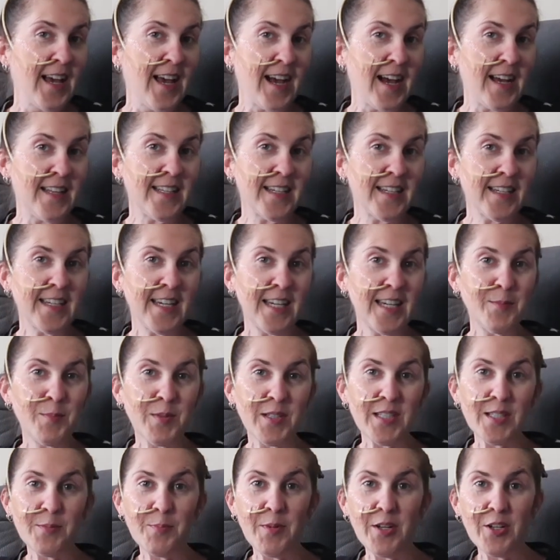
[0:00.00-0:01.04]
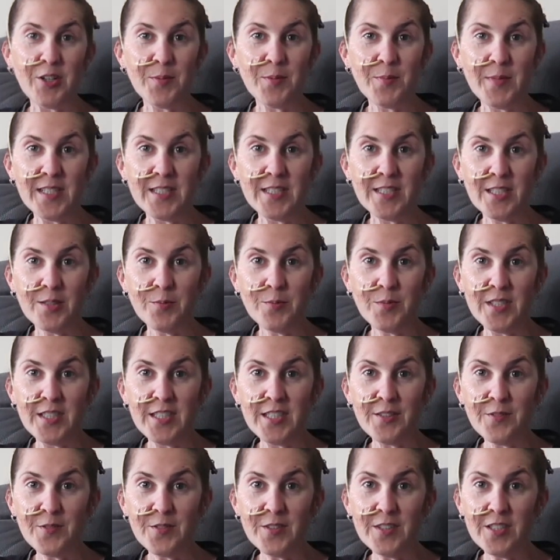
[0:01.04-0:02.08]
and then keep experimenting with
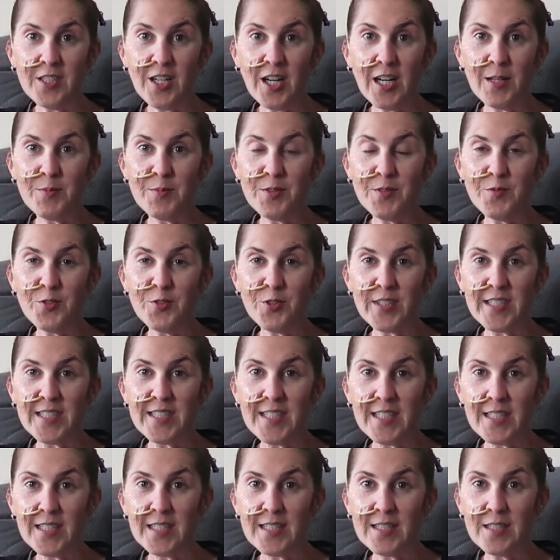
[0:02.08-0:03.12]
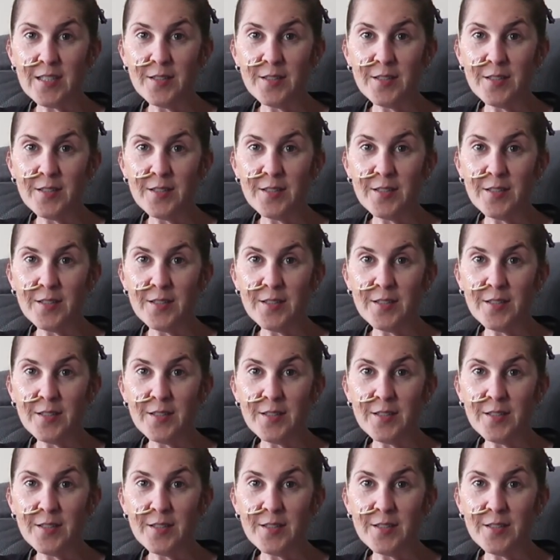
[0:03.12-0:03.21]
different types of dressings.